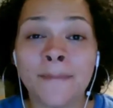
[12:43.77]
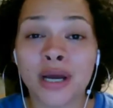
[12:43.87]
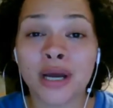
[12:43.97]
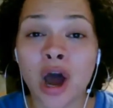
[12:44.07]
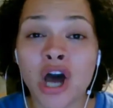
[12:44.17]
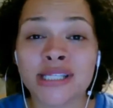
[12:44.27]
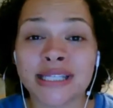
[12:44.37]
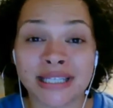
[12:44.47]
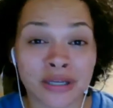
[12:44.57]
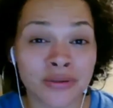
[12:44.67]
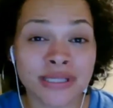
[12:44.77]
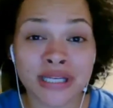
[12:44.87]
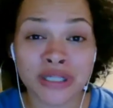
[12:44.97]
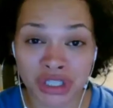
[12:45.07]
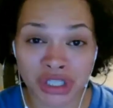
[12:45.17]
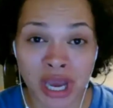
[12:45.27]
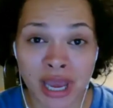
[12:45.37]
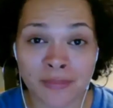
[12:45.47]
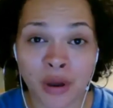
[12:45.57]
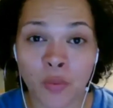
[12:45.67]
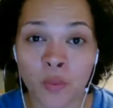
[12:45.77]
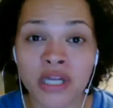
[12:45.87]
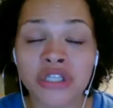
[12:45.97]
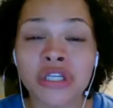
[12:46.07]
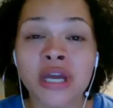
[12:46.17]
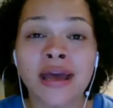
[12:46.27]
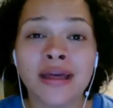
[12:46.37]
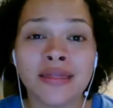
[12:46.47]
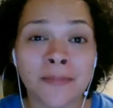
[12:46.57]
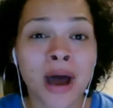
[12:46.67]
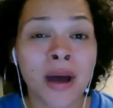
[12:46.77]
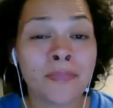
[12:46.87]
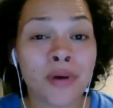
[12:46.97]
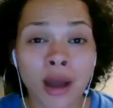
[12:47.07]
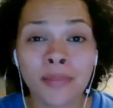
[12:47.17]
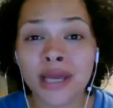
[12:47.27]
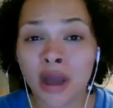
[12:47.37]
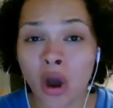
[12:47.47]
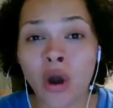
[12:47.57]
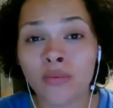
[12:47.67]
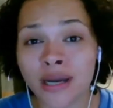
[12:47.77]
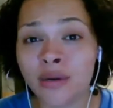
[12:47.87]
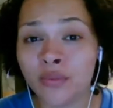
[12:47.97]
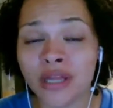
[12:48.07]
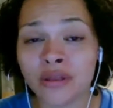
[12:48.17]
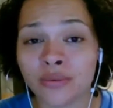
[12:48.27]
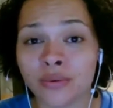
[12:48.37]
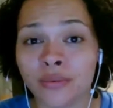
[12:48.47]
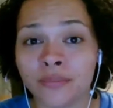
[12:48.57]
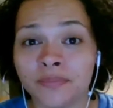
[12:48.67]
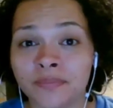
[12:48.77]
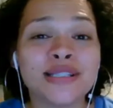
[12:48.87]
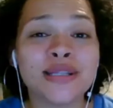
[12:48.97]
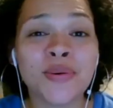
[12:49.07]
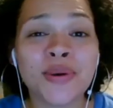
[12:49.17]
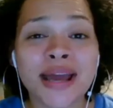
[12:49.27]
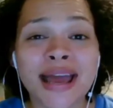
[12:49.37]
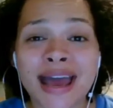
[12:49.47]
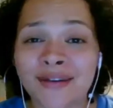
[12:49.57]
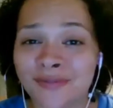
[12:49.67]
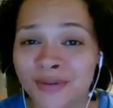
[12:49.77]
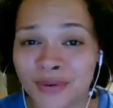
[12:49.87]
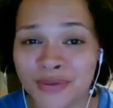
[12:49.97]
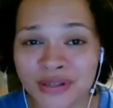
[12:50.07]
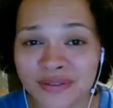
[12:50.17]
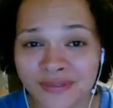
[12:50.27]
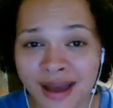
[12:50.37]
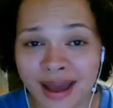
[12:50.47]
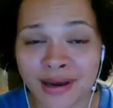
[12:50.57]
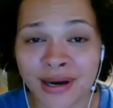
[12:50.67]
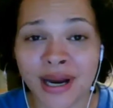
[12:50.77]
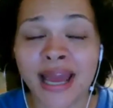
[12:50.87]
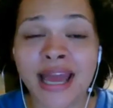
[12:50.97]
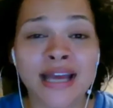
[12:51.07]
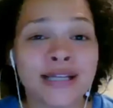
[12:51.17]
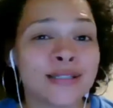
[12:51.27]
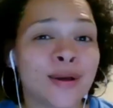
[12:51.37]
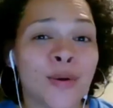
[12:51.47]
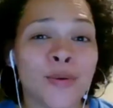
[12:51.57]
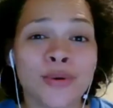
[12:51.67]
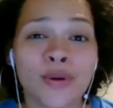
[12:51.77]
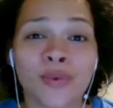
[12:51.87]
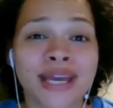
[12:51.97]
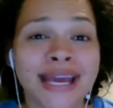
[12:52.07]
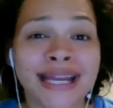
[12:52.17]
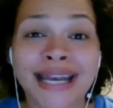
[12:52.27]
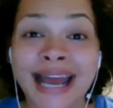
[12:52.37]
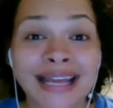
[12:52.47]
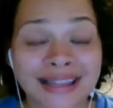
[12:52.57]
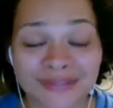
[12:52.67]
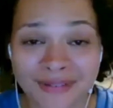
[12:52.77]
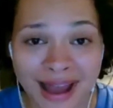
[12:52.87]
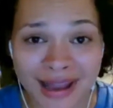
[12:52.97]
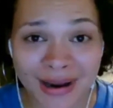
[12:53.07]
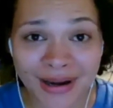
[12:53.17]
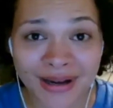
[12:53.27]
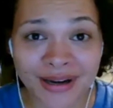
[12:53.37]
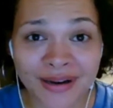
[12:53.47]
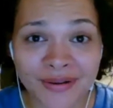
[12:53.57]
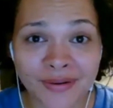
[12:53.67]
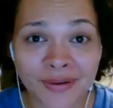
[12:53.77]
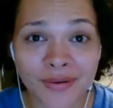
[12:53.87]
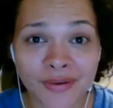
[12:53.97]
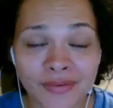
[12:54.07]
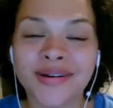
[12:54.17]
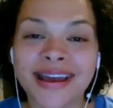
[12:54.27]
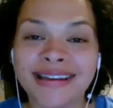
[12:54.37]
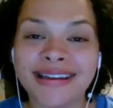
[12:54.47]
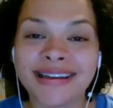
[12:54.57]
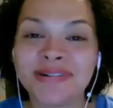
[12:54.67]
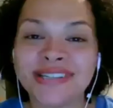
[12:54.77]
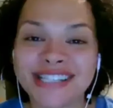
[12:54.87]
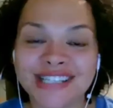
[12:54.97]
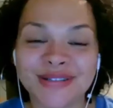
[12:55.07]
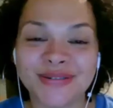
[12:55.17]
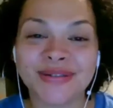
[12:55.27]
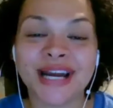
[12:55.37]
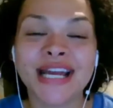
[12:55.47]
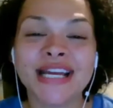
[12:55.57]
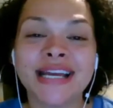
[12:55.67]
but cause guilt and shame, which the mom probably already went through. Don't add fuel to the fire. Don't reignite the fire. Okay, number two,